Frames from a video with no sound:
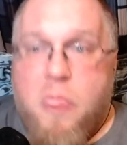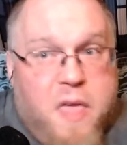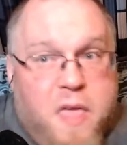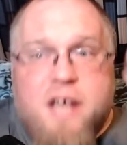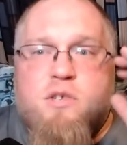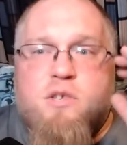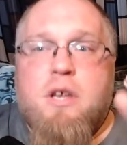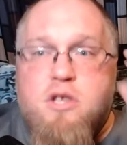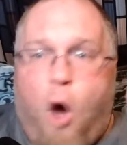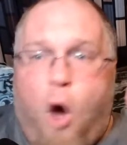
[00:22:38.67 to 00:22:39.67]
These
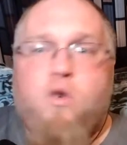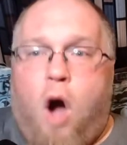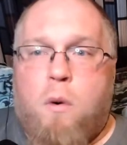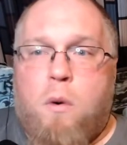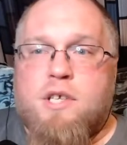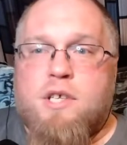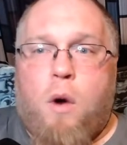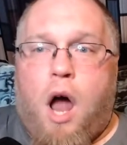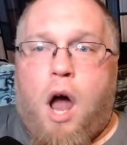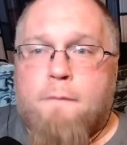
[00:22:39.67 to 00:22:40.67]
three don't know what's
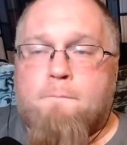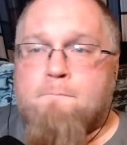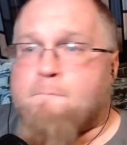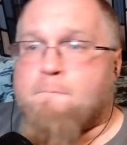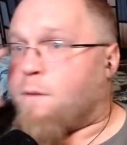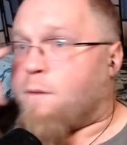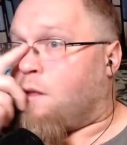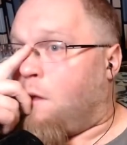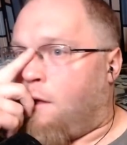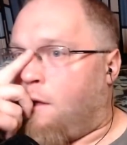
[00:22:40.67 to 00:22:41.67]
going on,
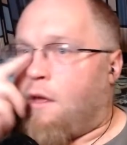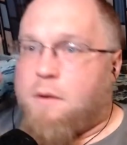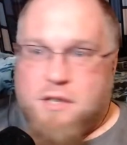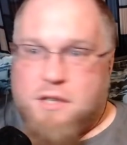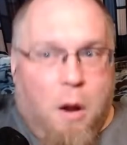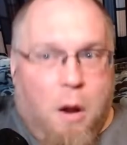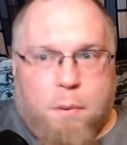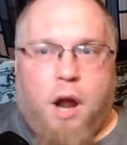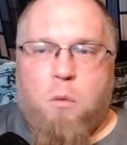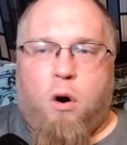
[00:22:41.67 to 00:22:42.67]
because they were
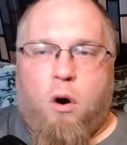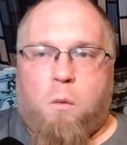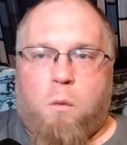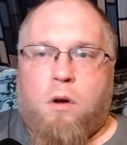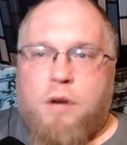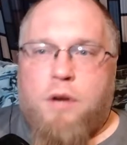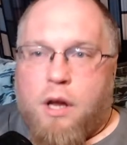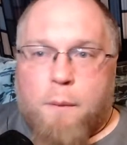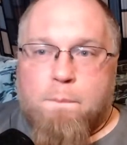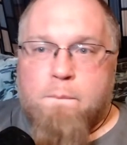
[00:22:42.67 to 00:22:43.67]
put on Warworld
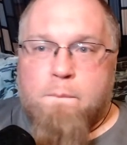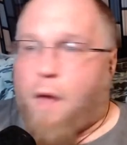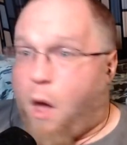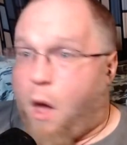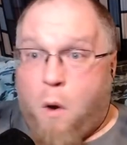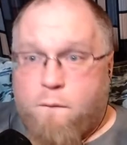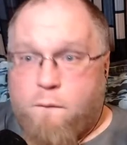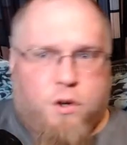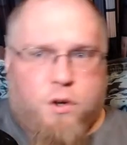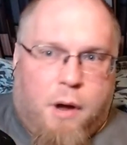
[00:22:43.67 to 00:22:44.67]
here
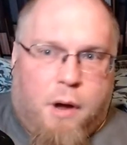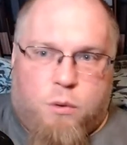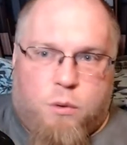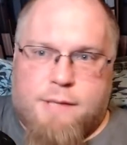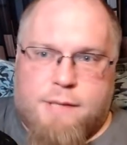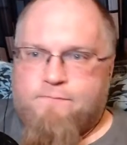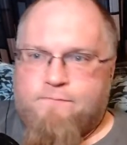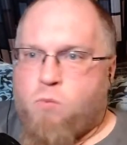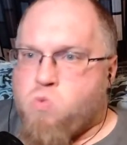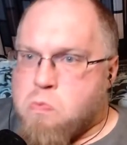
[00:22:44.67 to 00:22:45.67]
for some odd reason.
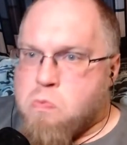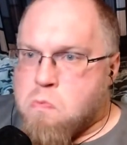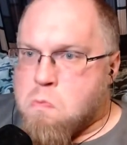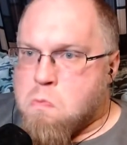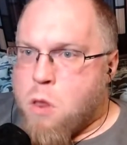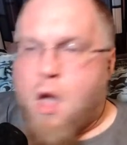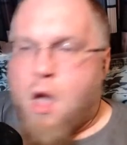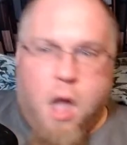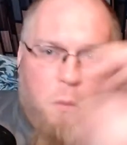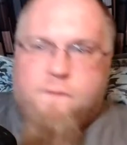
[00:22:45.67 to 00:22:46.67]

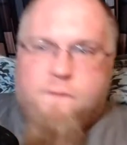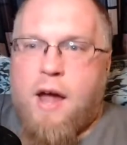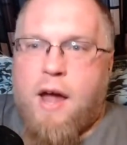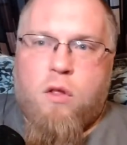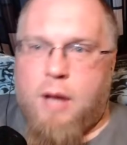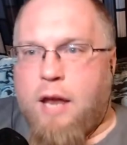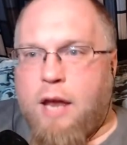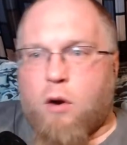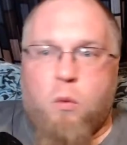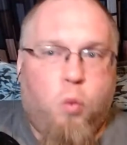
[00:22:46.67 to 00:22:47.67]
We find out
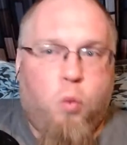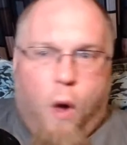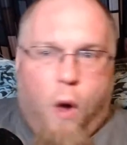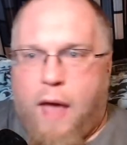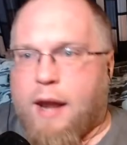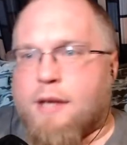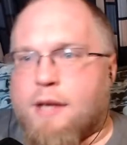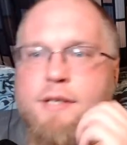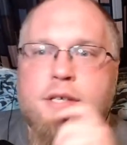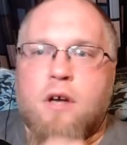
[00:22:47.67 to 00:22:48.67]
later what that
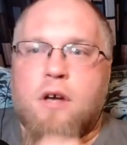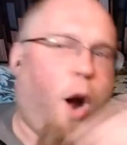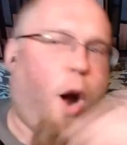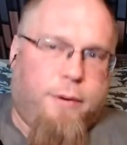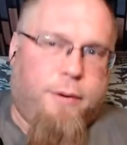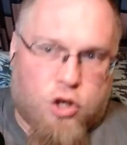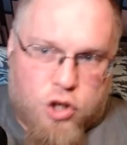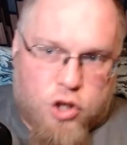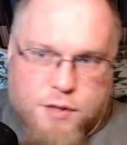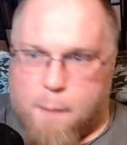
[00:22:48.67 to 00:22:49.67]
is. Harbinger
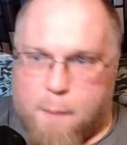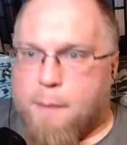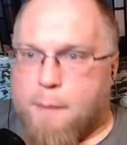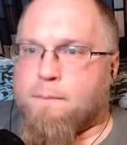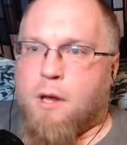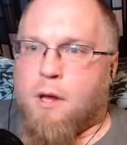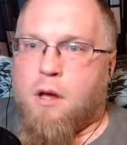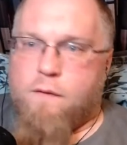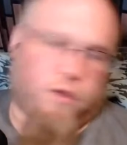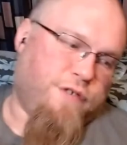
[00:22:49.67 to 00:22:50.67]
shows up.
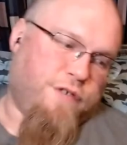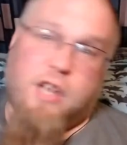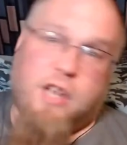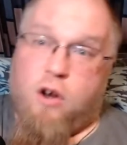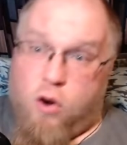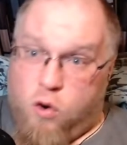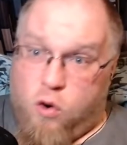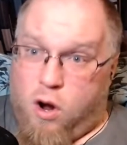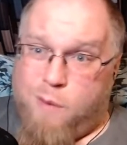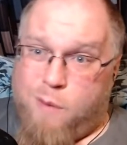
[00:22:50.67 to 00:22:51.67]
For those of you that don't know
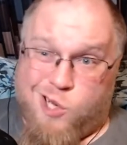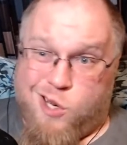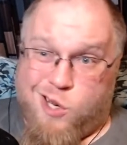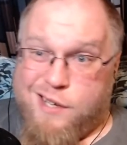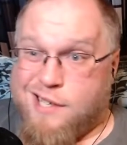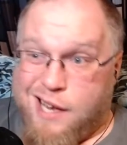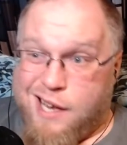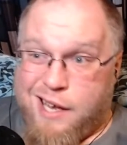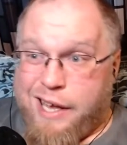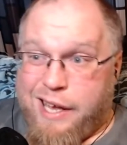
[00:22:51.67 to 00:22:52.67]
who Harbinger is,
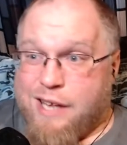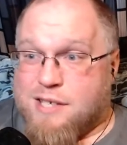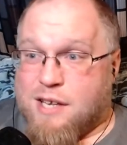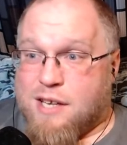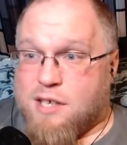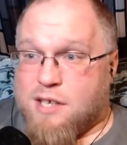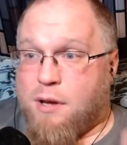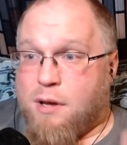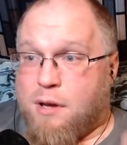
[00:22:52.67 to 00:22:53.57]
it sets up